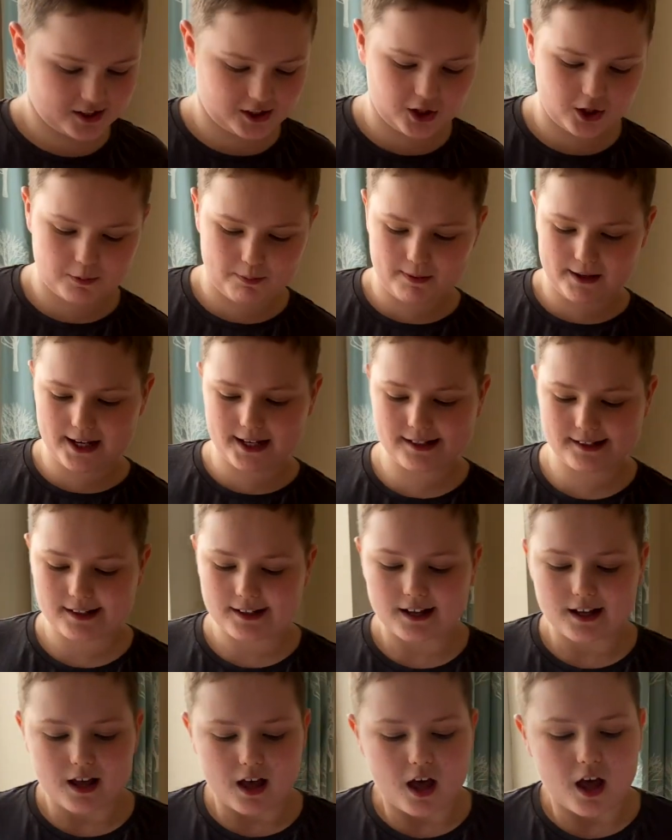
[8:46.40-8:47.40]
It's Cupid.
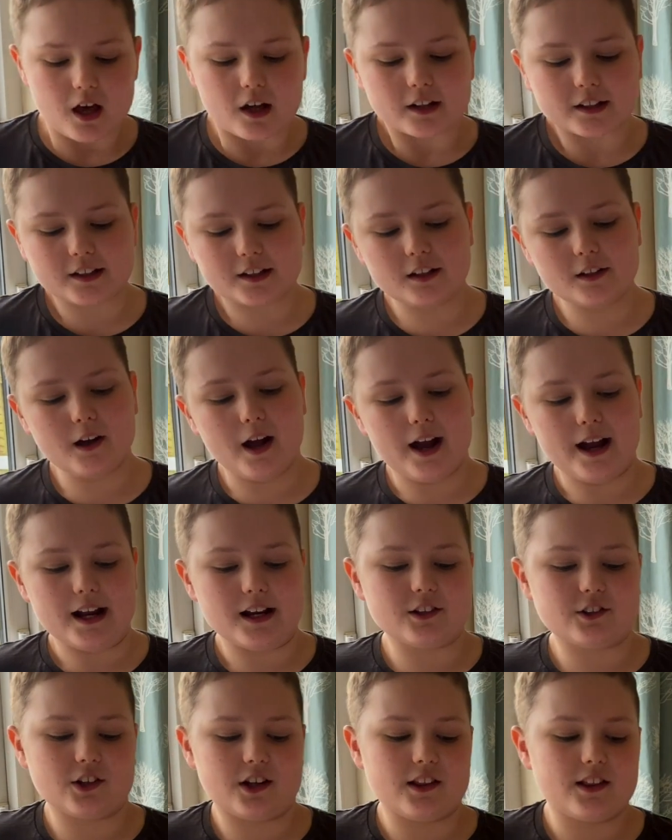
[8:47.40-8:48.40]
Cute
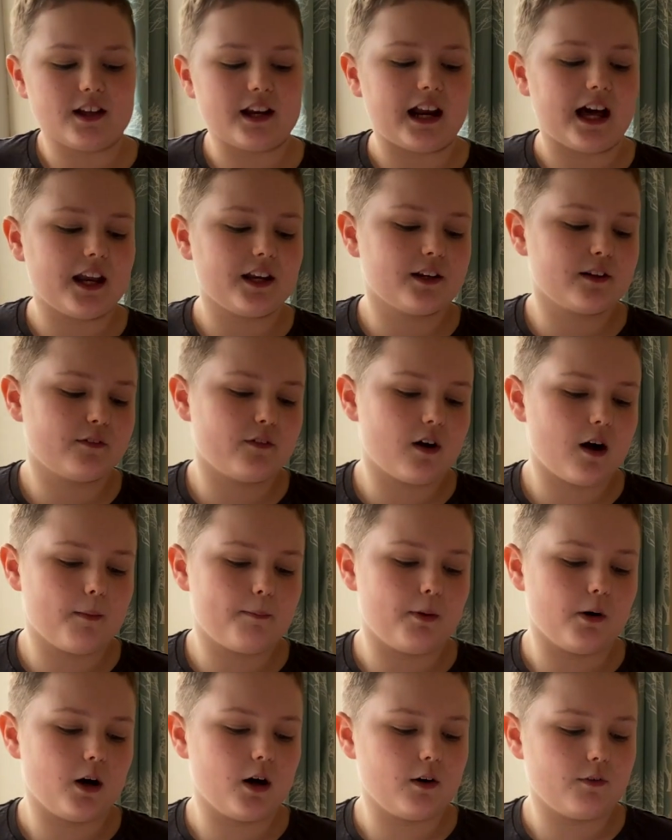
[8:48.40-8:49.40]
angel in the land of
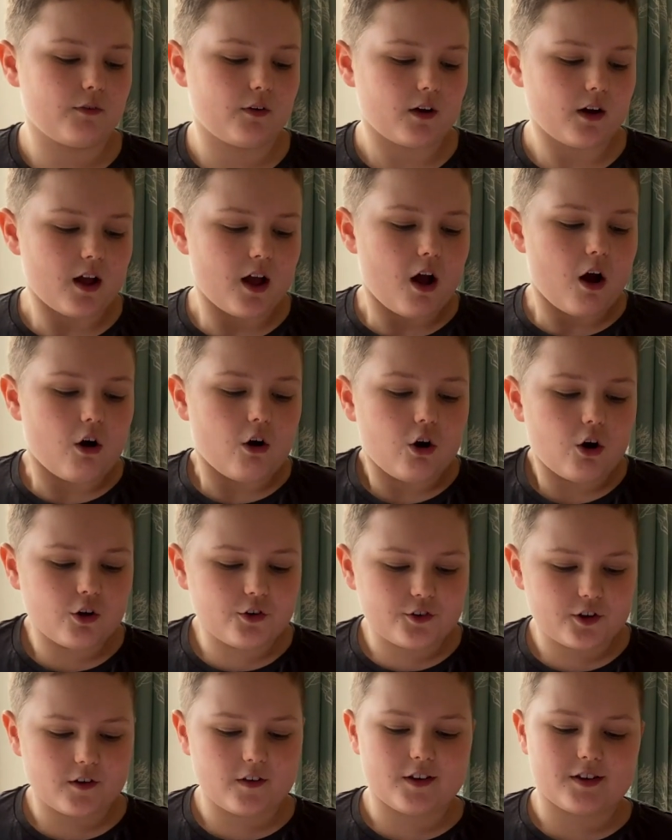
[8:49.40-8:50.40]
above.
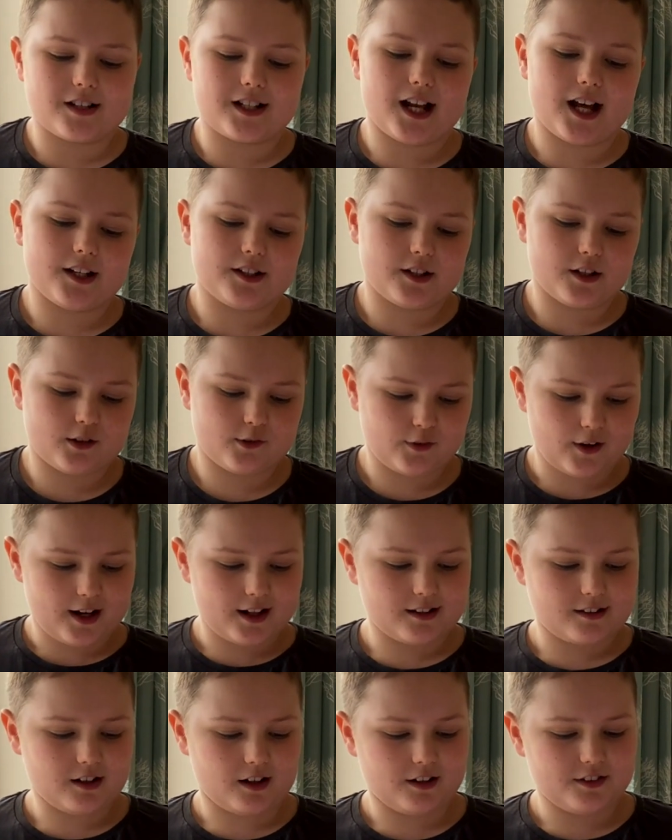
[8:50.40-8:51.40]
Under this land is
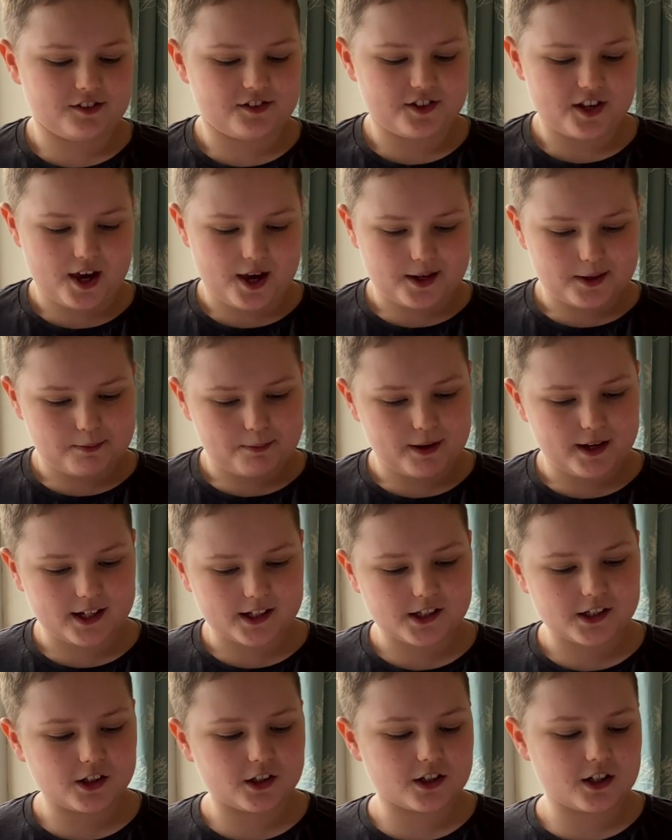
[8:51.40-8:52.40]
Valentine's Day.
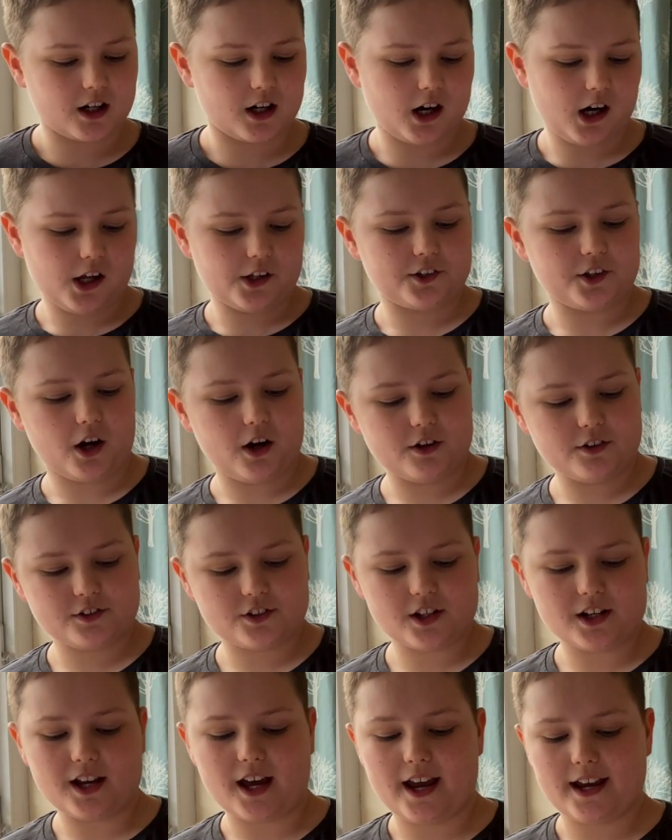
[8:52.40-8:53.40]
Pick your card, don't
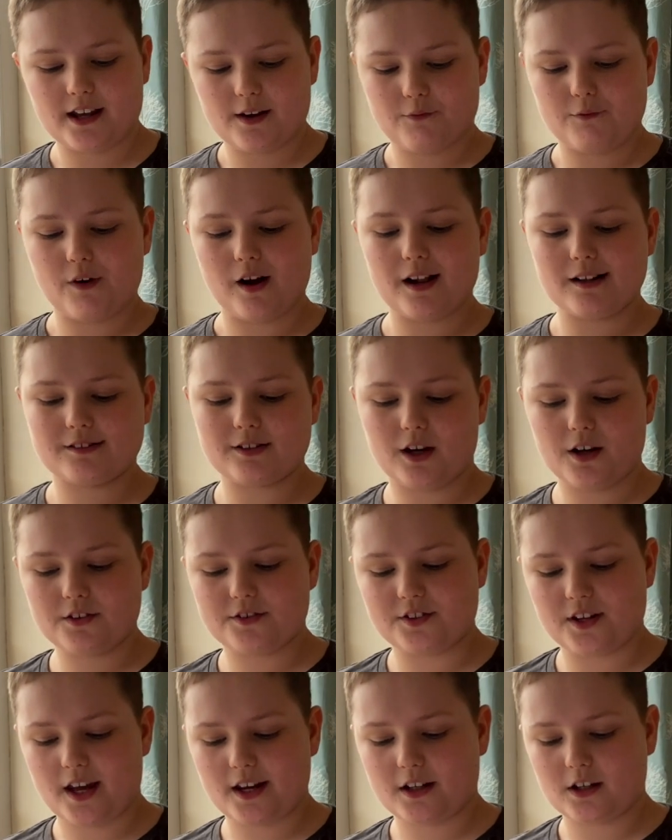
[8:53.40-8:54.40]
delay. If
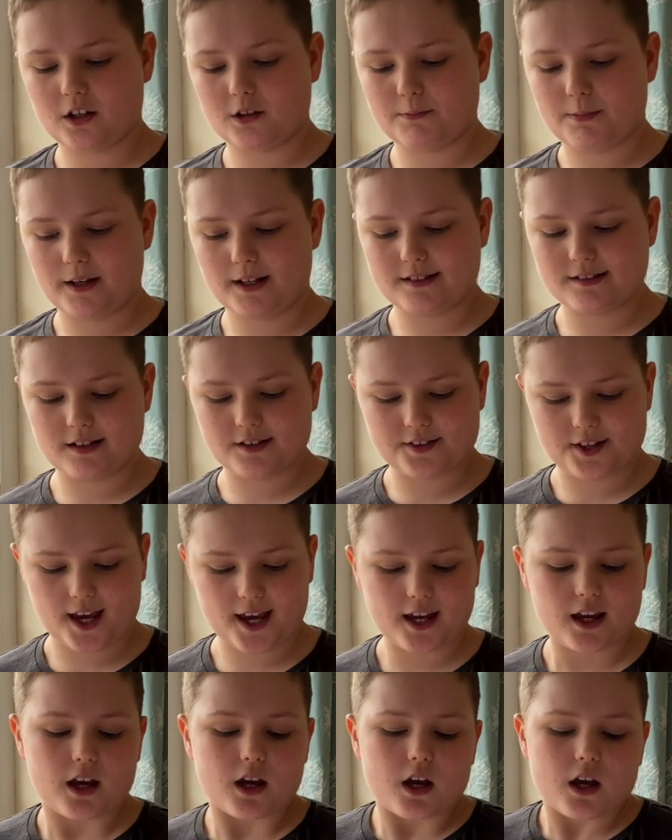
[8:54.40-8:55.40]
Valentine's Day could be
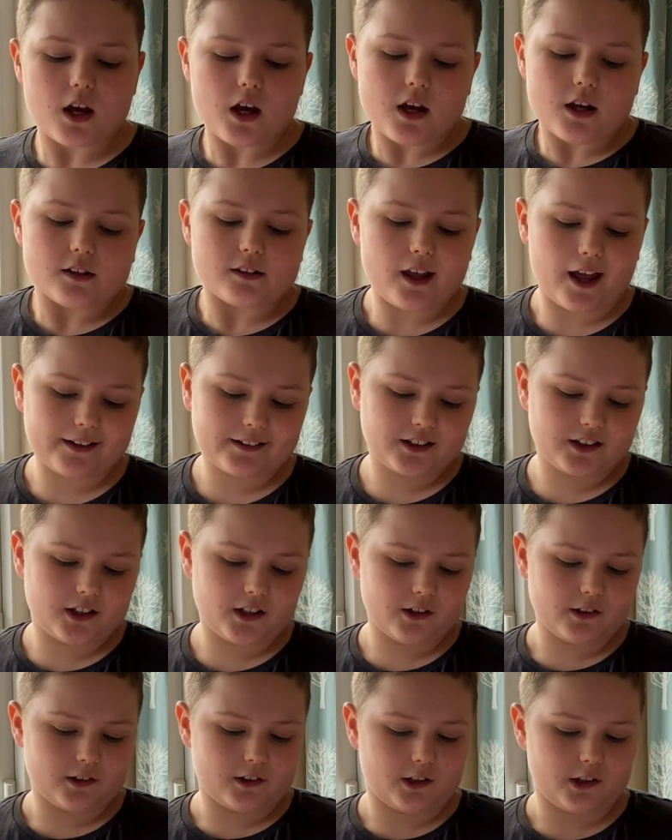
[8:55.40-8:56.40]
today. Dead
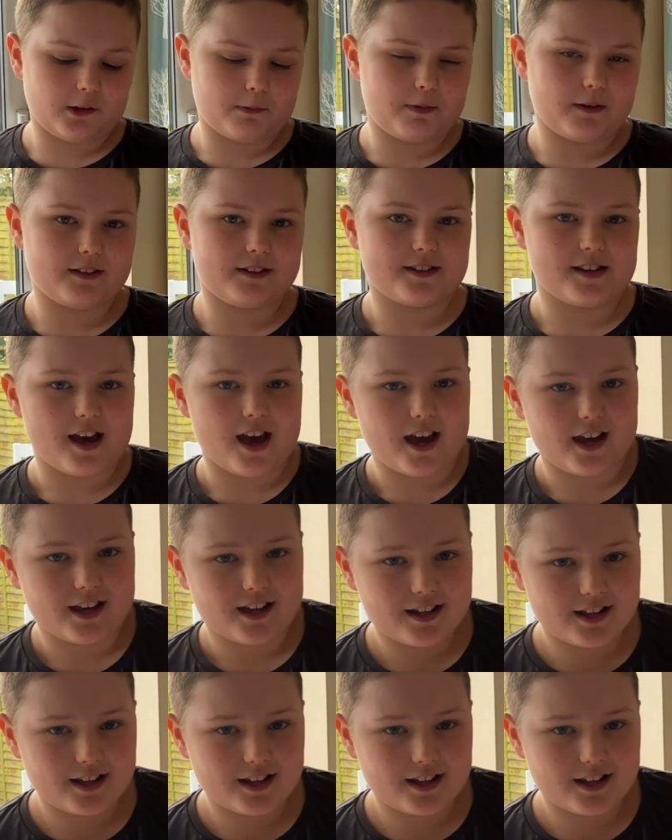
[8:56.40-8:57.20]
cute Cupid's Day.